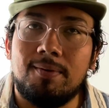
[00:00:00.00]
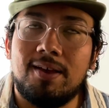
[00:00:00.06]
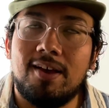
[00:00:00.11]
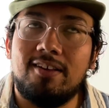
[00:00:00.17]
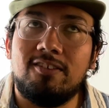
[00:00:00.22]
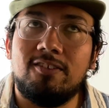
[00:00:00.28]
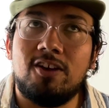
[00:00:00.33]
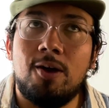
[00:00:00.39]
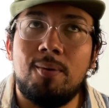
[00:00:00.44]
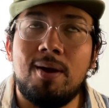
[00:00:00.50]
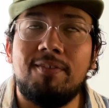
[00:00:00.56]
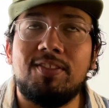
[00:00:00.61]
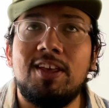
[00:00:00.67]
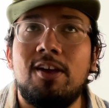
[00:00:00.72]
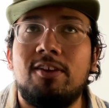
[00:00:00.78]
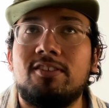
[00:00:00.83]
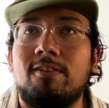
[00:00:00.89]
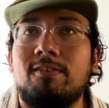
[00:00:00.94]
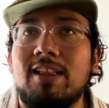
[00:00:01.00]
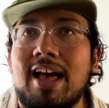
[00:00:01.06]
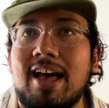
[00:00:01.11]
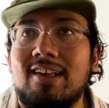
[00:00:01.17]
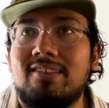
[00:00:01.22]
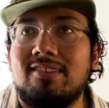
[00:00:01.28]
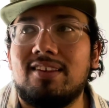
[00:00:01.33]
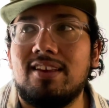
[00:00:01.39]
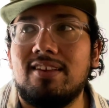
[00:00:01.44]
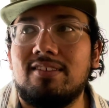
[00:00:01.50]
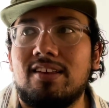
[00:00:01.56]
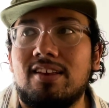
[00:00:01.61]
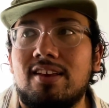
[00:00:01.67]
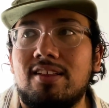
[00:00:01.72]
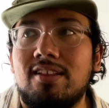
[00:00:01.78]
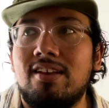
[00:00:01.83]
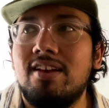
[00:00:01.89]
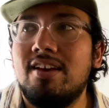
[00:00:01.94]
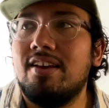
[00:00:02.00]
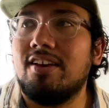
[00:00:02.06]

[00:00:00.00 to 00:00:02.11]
Because coming off the heels of last season,